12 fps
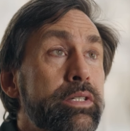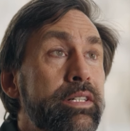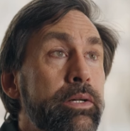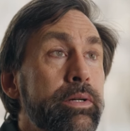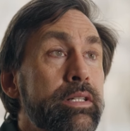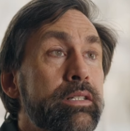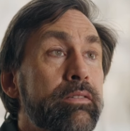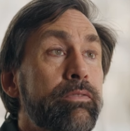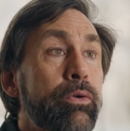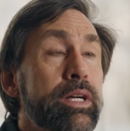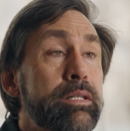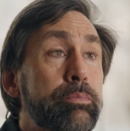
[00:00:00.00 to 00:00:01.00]
series of
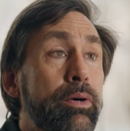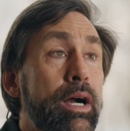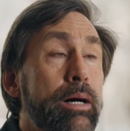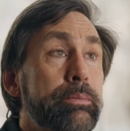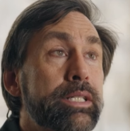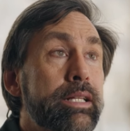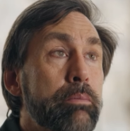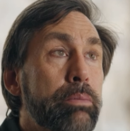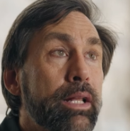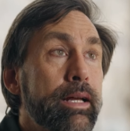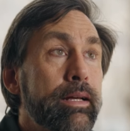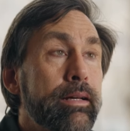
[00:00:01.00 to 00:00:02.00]
voice prompts that
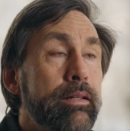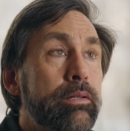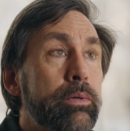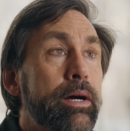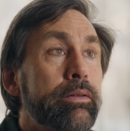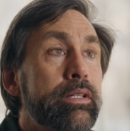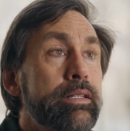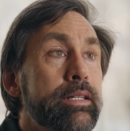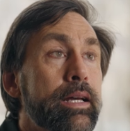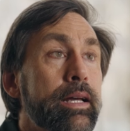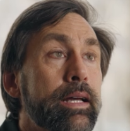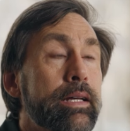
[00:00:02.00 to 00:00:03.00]
play throughout the
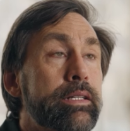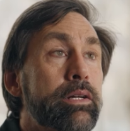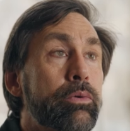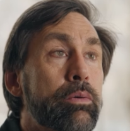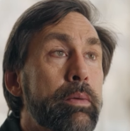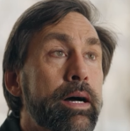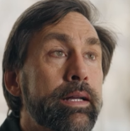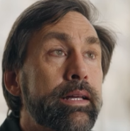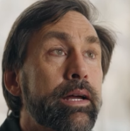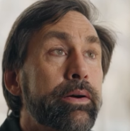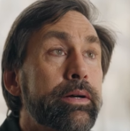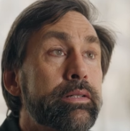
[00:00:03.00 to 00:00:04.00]
day to remind
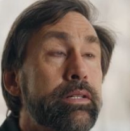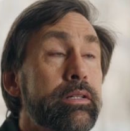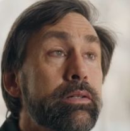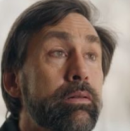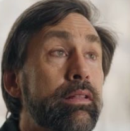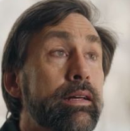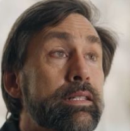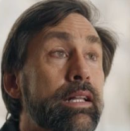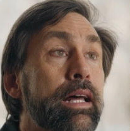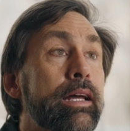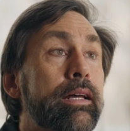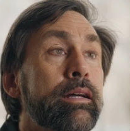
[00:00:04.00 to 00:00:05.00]
Kara to do things
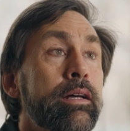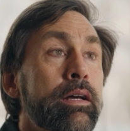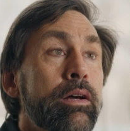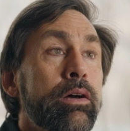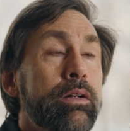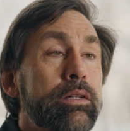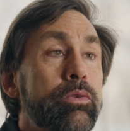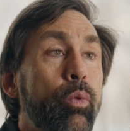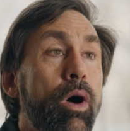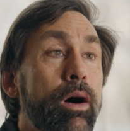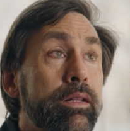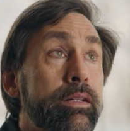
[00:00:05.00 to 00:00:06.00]
like
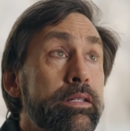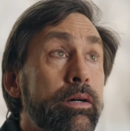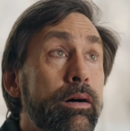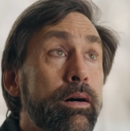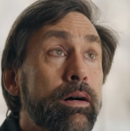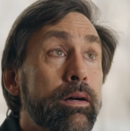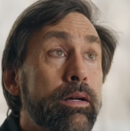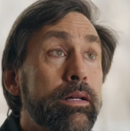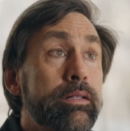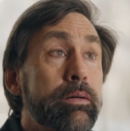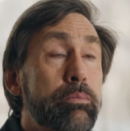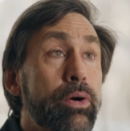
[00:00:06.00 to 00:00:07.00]
walk the dog,
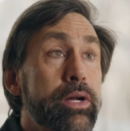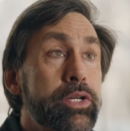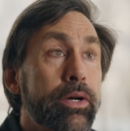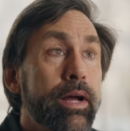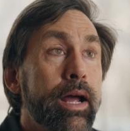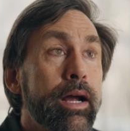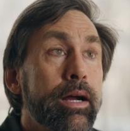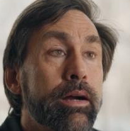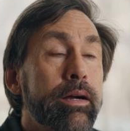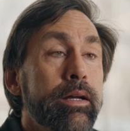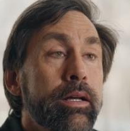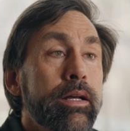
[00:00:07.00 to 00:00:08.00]
to brush her hair,
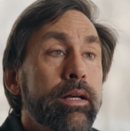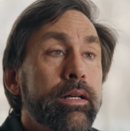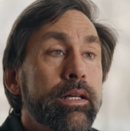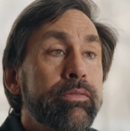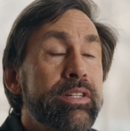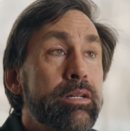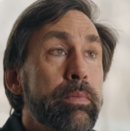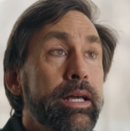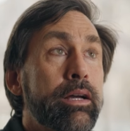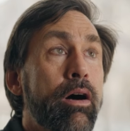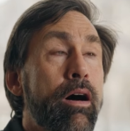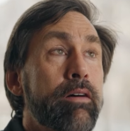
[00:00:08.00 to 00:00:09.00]
even to make
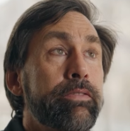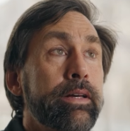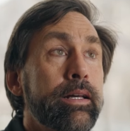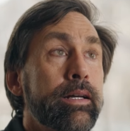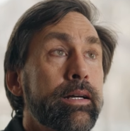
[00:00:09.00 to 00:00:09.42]
coffee.